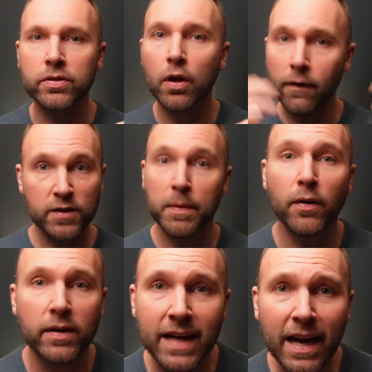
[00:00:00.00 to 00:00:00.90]
you'll have
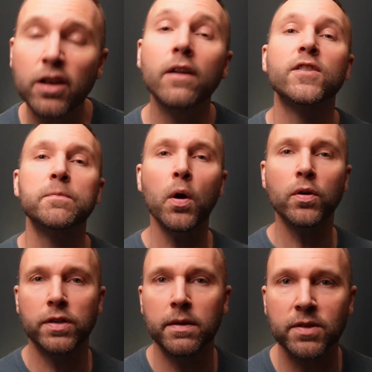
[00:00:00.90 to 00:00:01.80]
spoken this out, you'll have
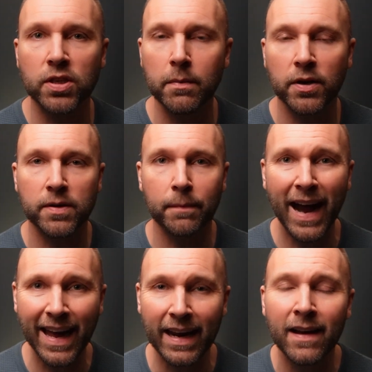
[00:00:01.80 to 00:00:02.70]
spoken to them so much
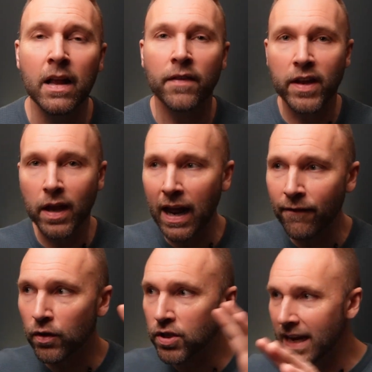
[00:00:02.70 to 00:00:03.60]
about it that you'll
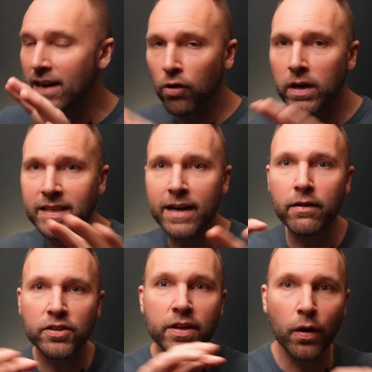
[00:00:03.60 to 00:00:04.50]
have your set
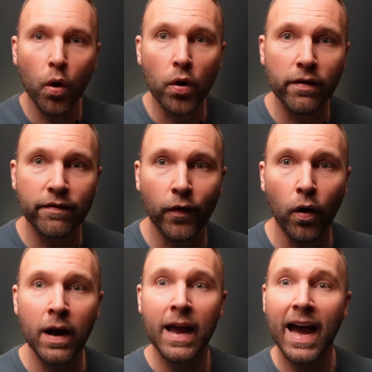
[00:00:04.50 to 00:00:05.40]
criteria that you're looking
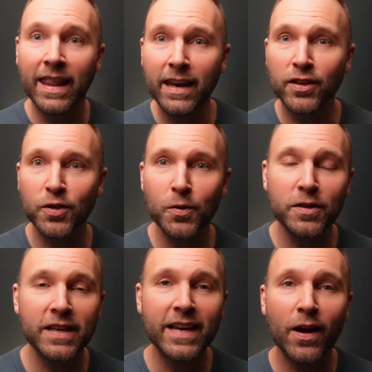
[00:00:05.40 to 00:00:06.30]
for. And then as soon
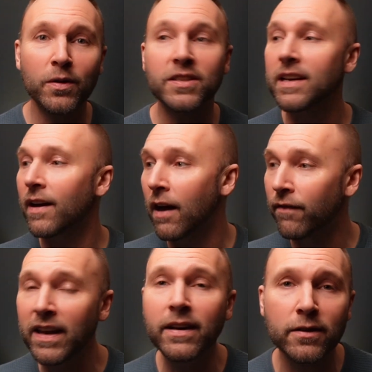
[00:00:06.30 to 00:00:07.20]
as they go and see a
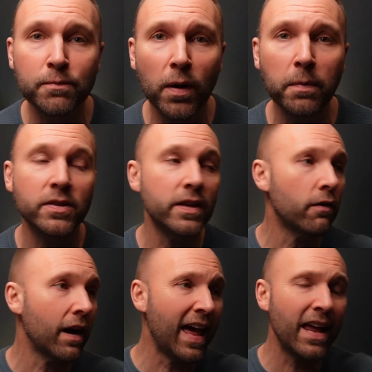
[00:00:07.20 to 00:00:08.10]
vendor's property
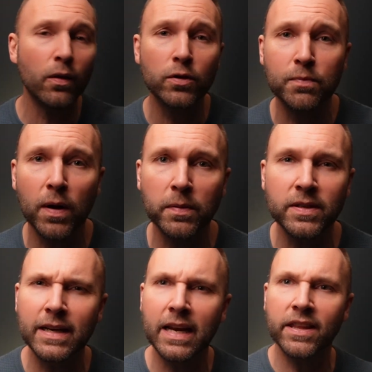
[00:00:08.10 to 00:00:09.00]
or a landlord's
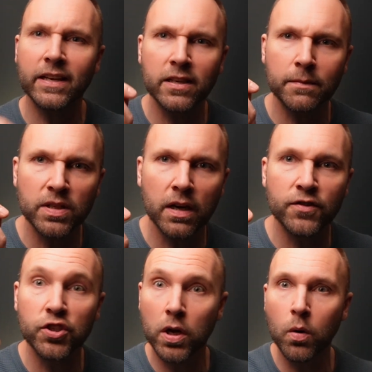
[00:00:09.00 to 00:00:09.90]
property and they think to
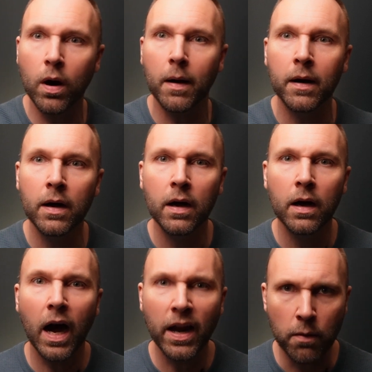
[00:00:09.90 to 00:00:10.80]
themselves, do you know what?
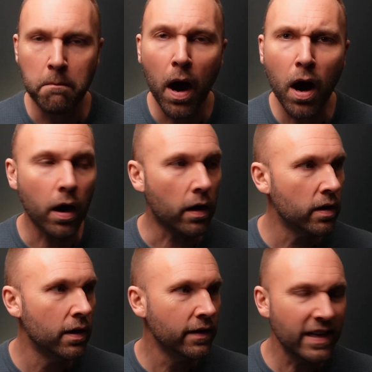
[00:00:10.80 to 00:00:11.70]
I know Mark.
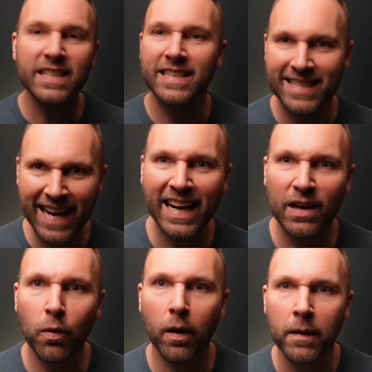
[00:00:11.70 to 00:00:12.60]
This is exactly
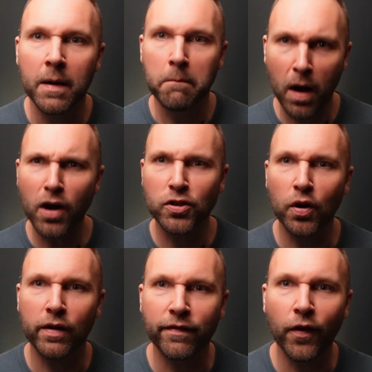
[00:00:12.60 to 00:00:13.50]
what Mark's
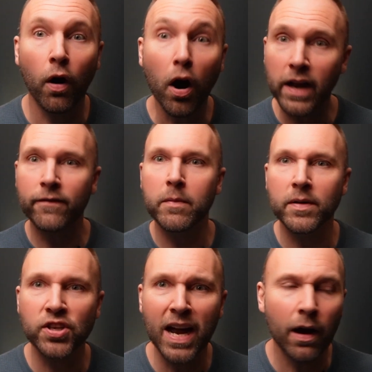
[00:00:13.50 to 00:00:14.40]
looking for. I'll give him a
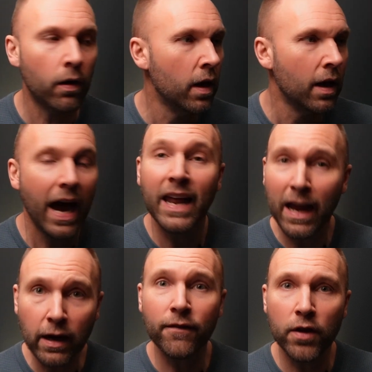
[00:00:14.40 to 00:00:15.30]
shout. And
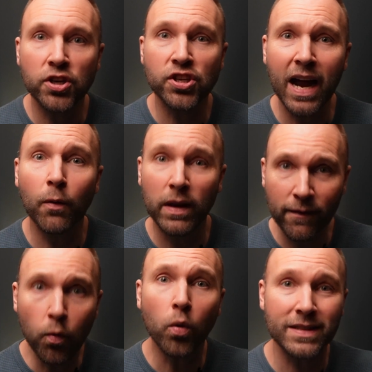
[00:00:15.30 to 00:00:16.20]
they'll give you a shout when
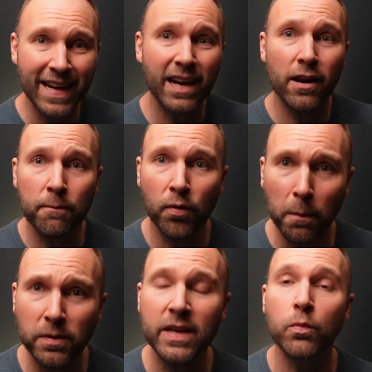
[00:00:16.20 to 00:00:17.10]
they've walked out of the
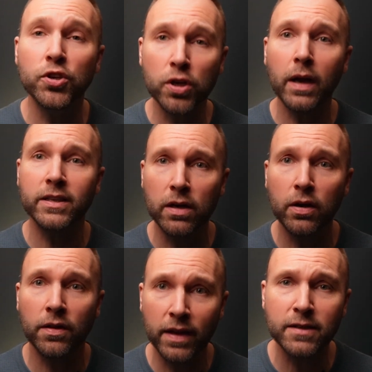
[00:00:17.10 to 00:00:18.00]
property. Would you like to
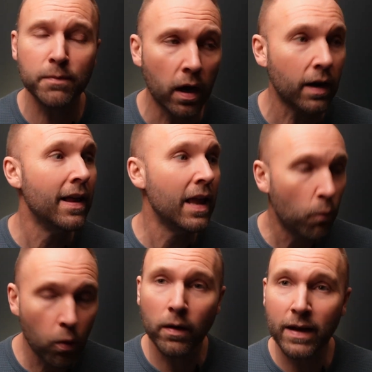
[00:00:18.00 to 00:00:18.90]
look at this, Mark?
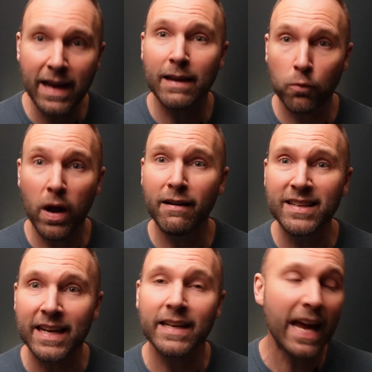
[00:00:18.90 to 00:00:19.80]
Where
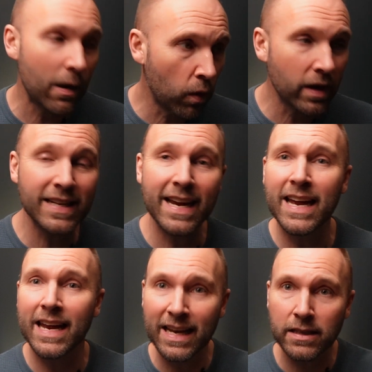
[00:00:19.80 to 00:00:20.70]
is it? Yeah, what is it
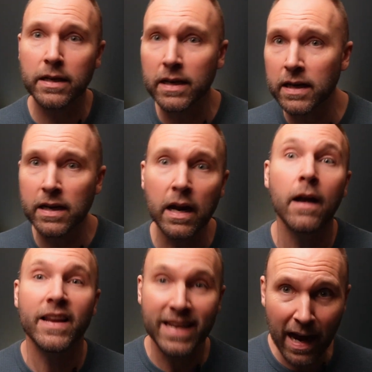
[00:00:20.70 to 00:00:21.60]
here?
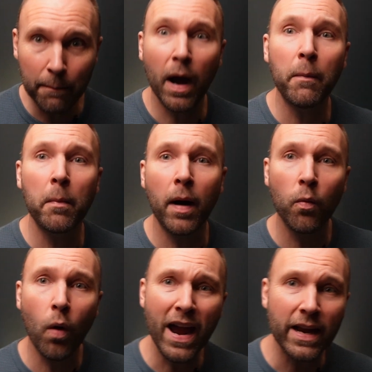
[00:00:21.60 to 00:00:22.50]
Yep, I'm on my
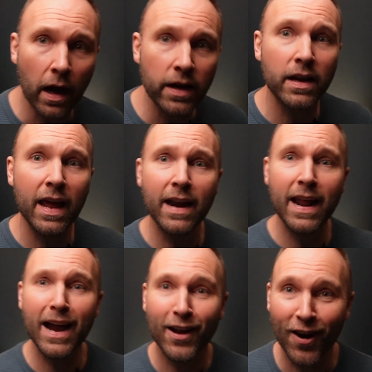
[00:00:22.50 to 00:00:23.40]
way. Are you there
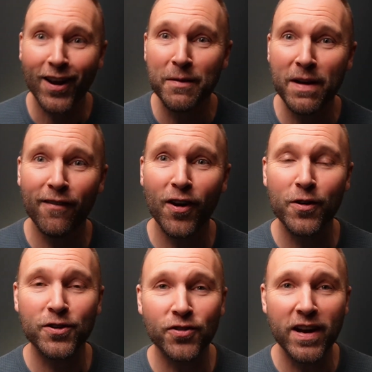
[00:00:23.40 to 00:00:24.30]
now? Can I come and have a
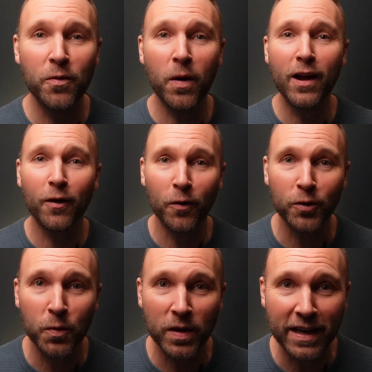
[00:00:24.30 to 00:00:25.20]
look straight away? Or
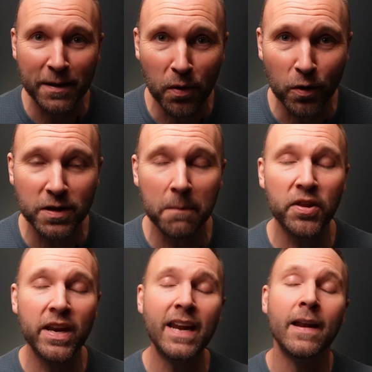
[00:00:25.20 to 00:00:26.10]
do we need to book
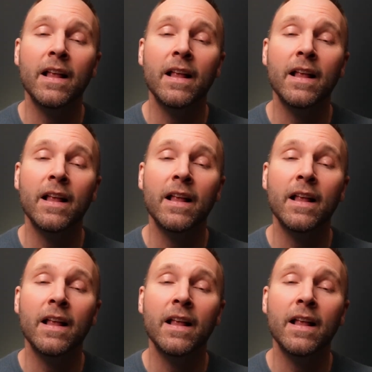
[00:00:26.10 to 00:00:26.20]
something in?